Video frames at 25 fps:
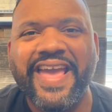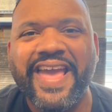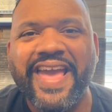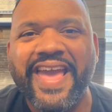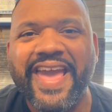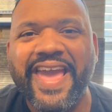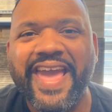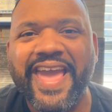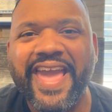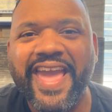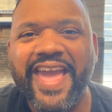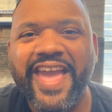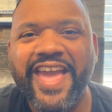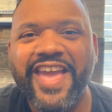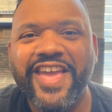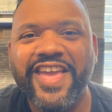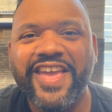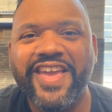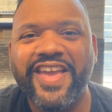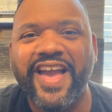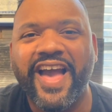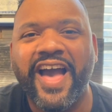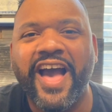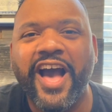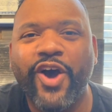
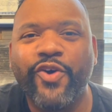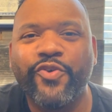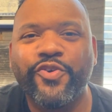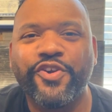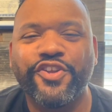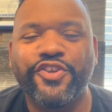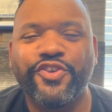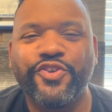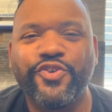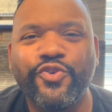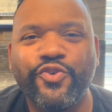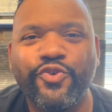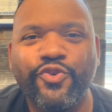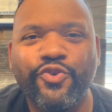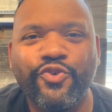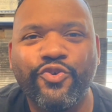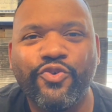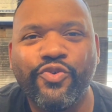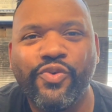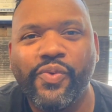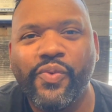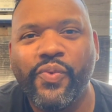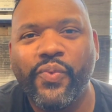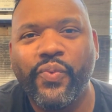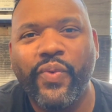Hey, how are
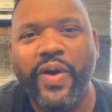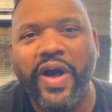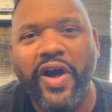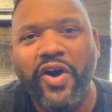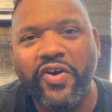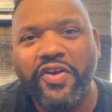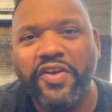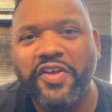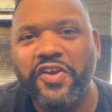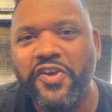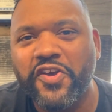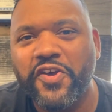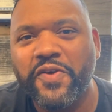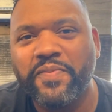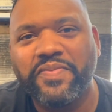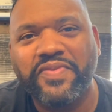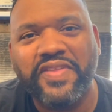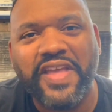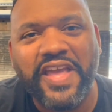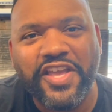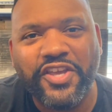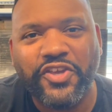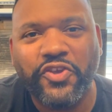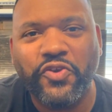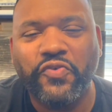you? Welcome.
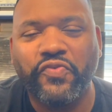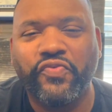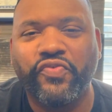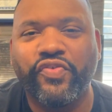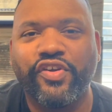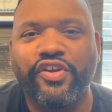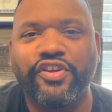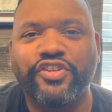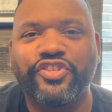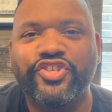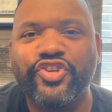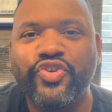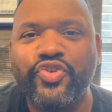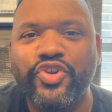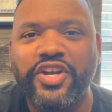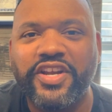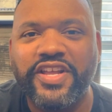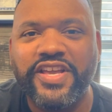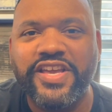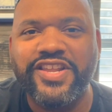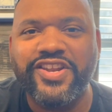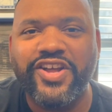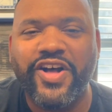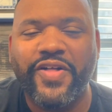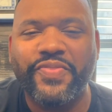Thank you for tuning
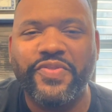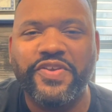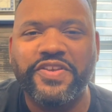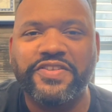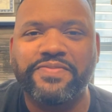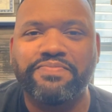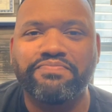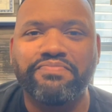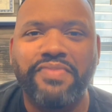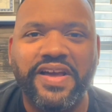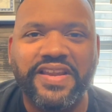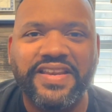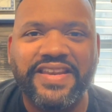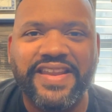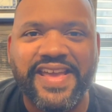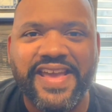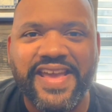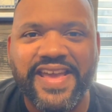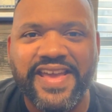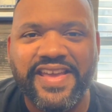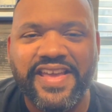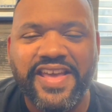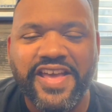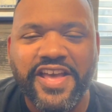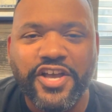in on this
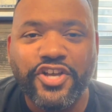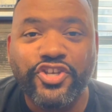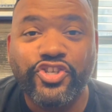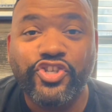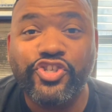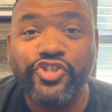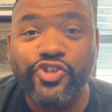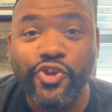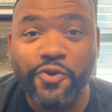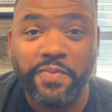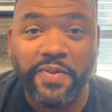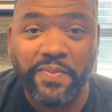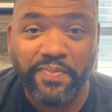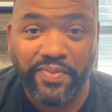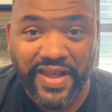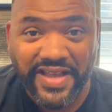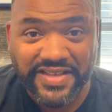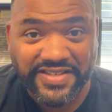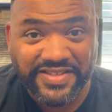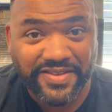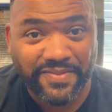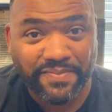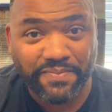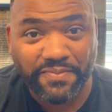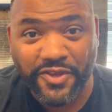Monday. Super
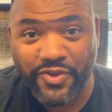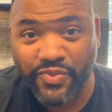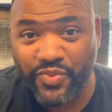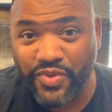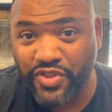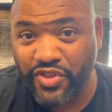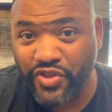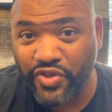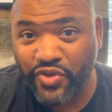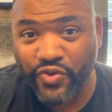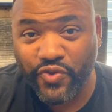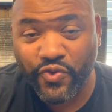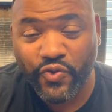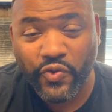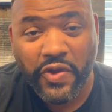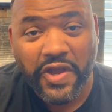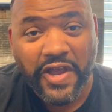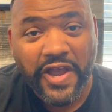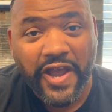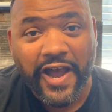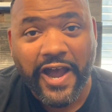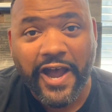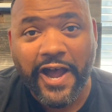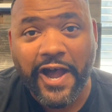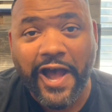blessed to be with you.
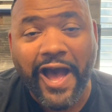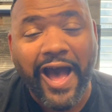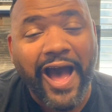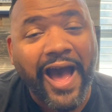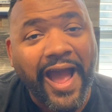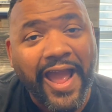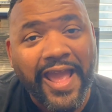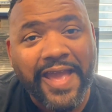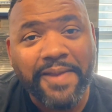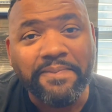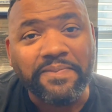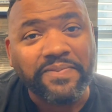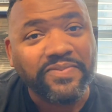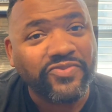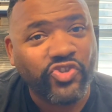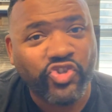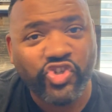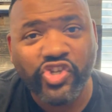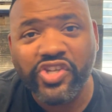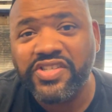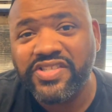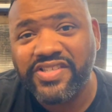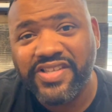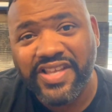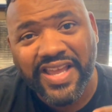I am
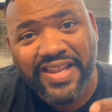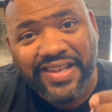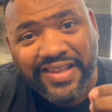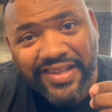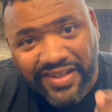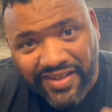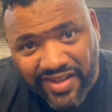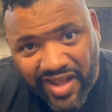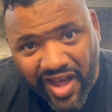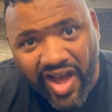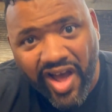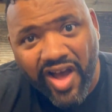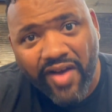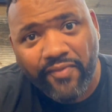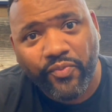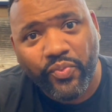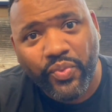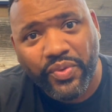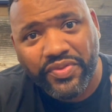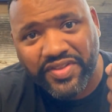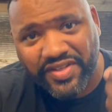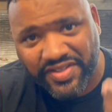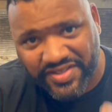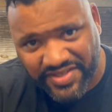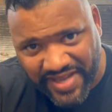just in love
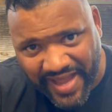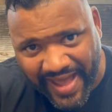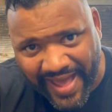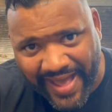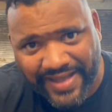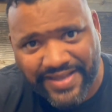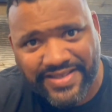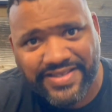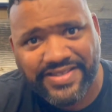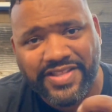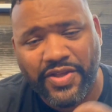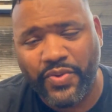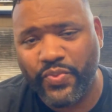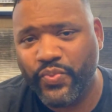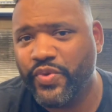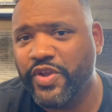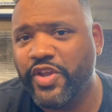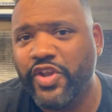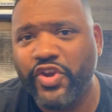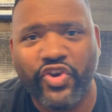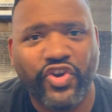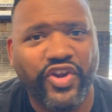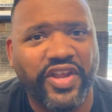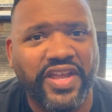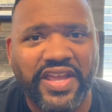with the text that
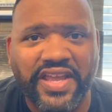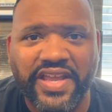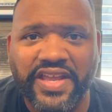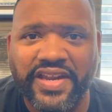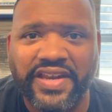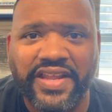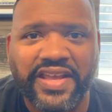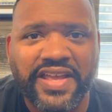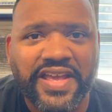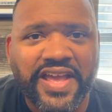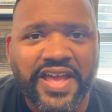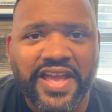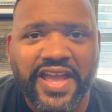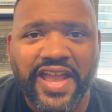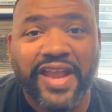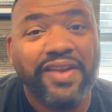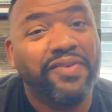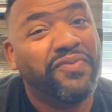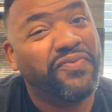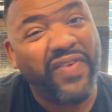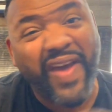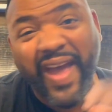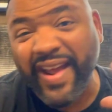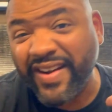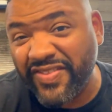we are in. In
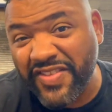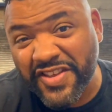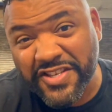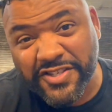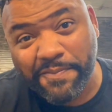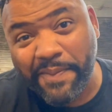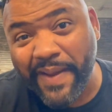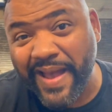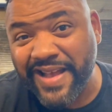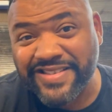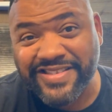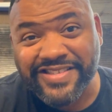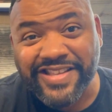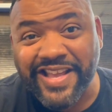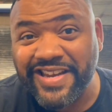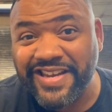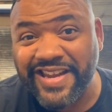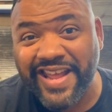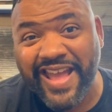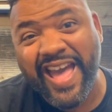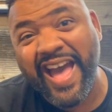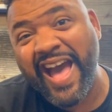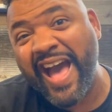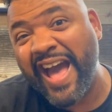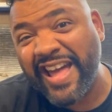fact, this past
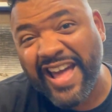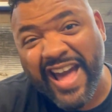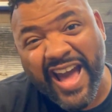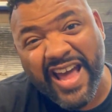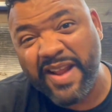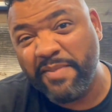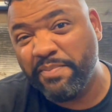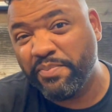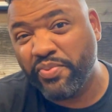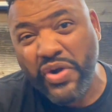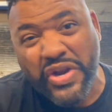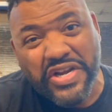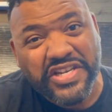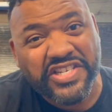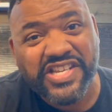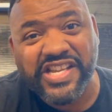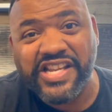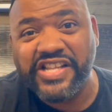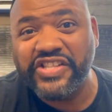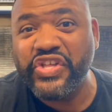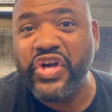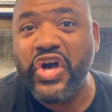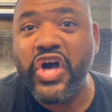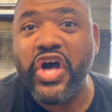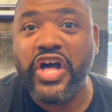Sunday, I kind of preached
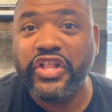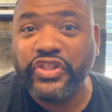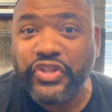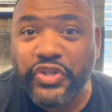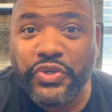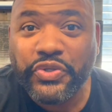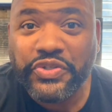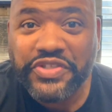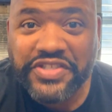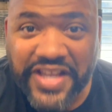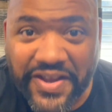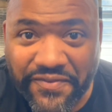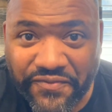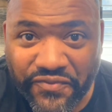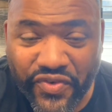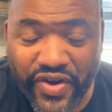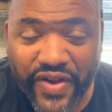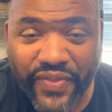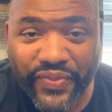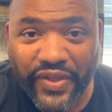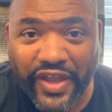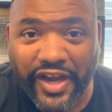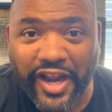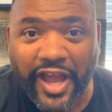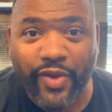a little
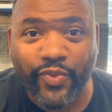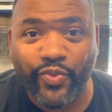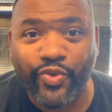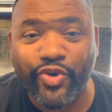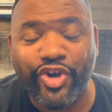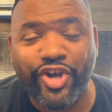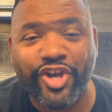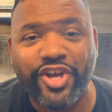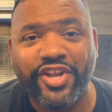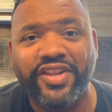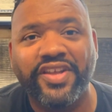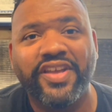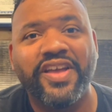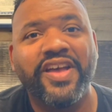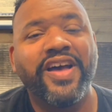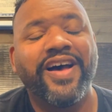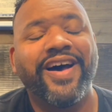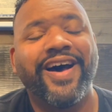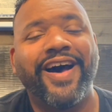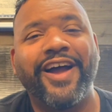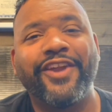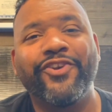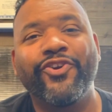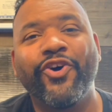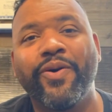different than I would.
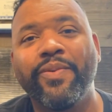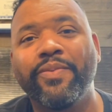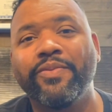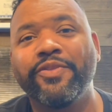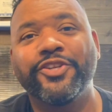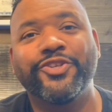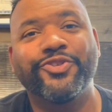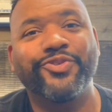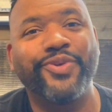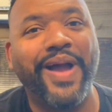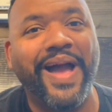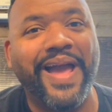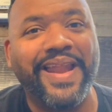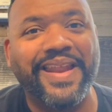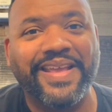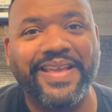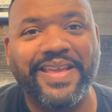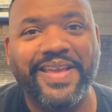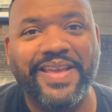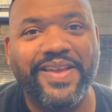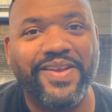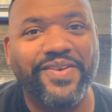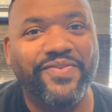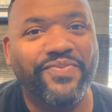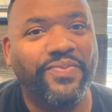I normally try to
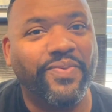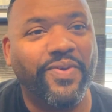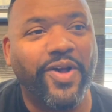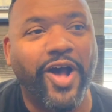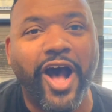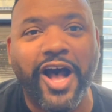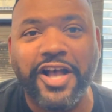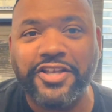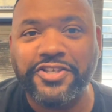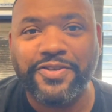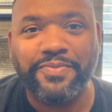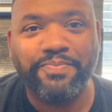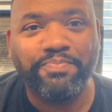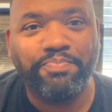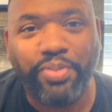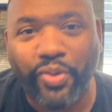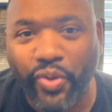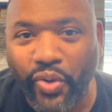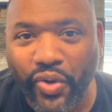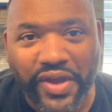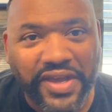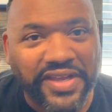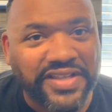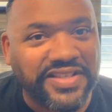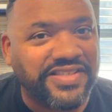give awesome
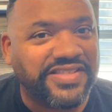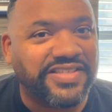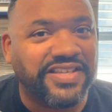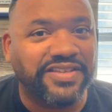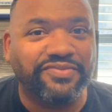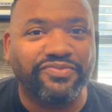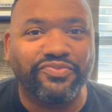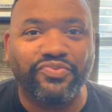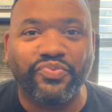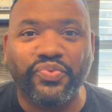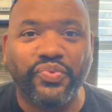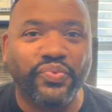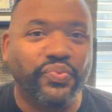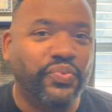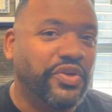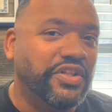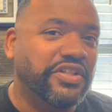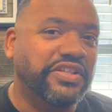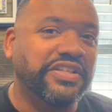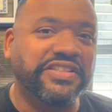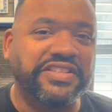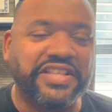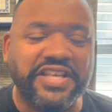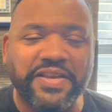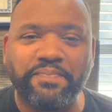points and
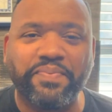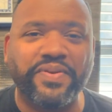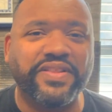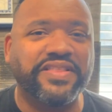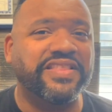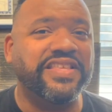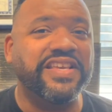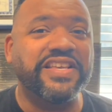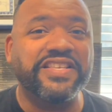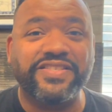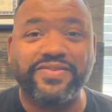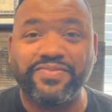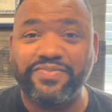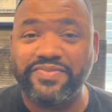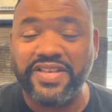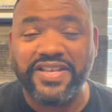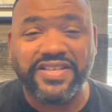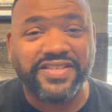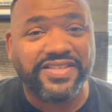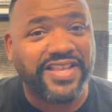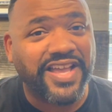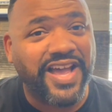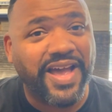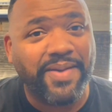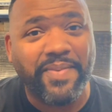really, but
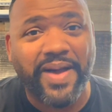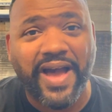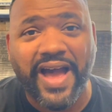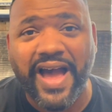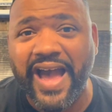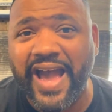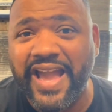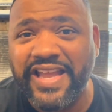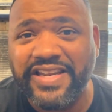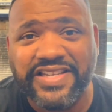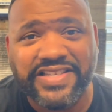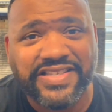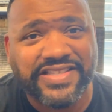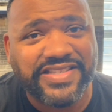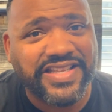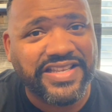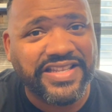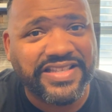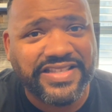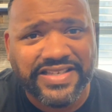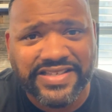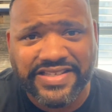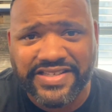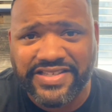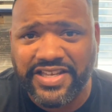this time I just
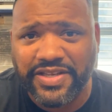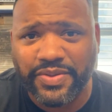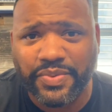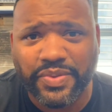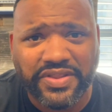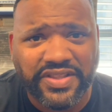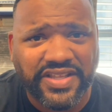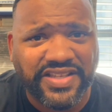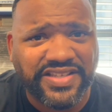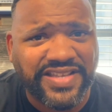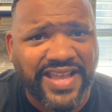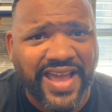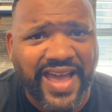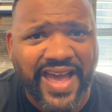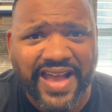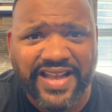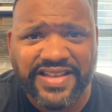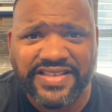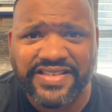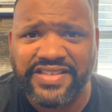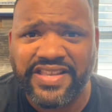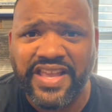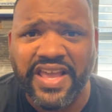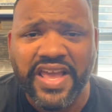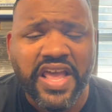needed to stick with the
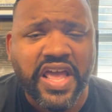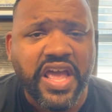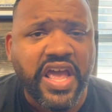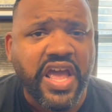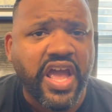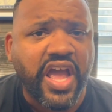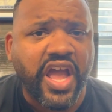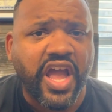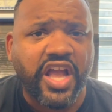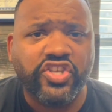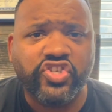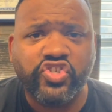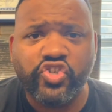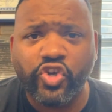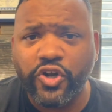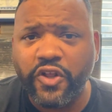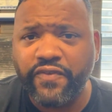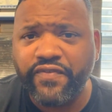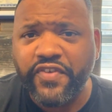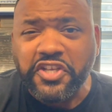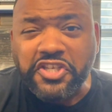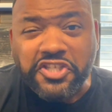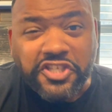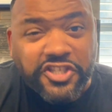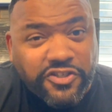text and sort
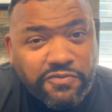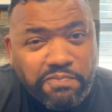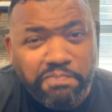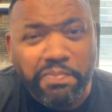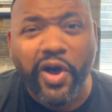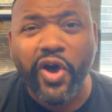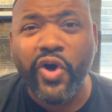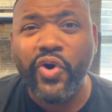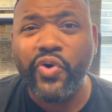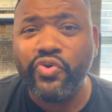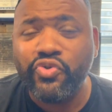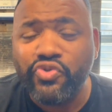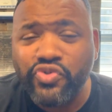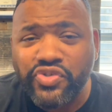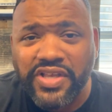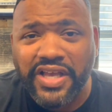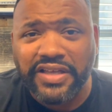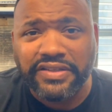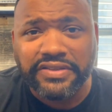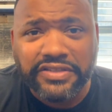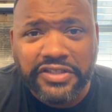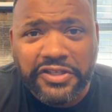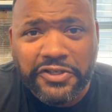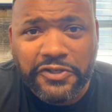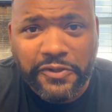of expose a
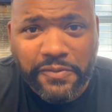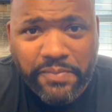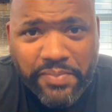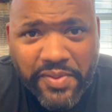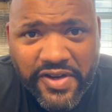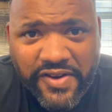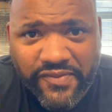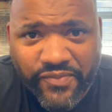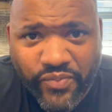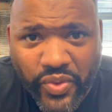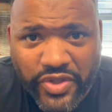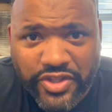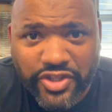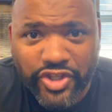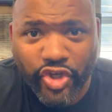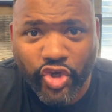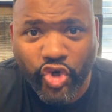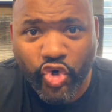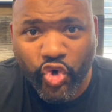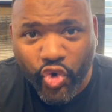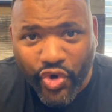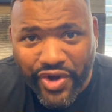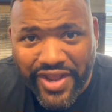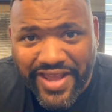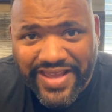little bit of what the
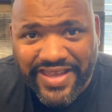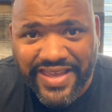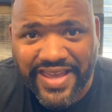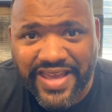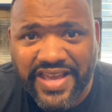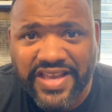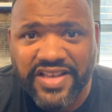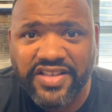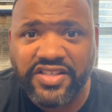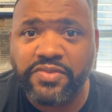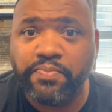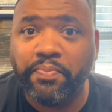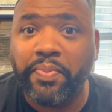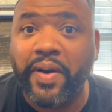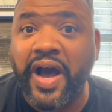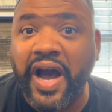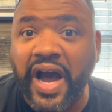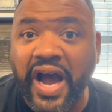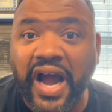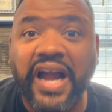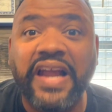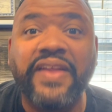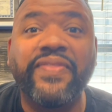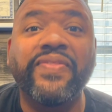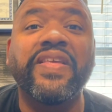Greek is
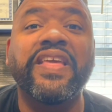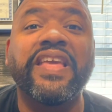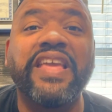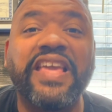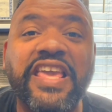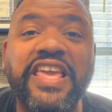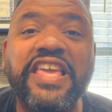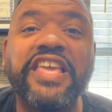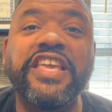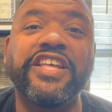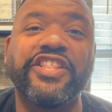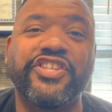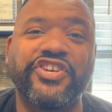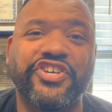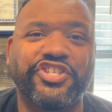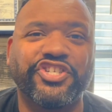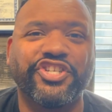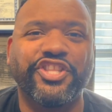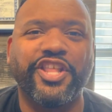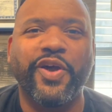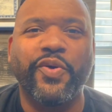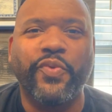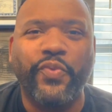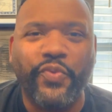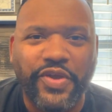behind the English
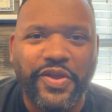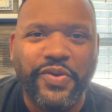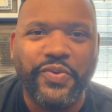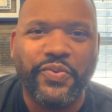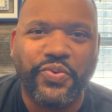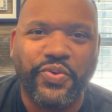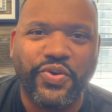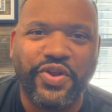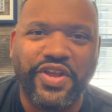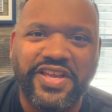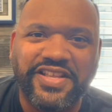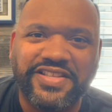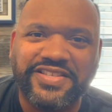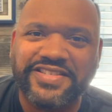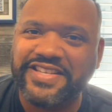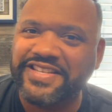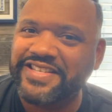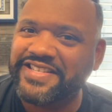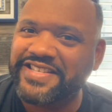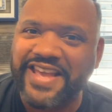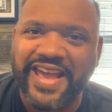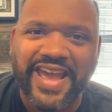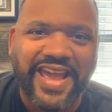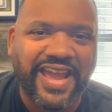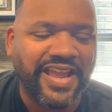that we read
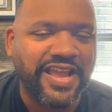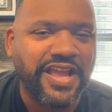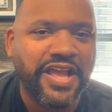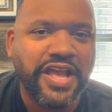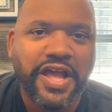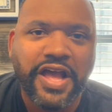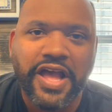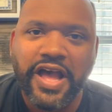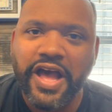today.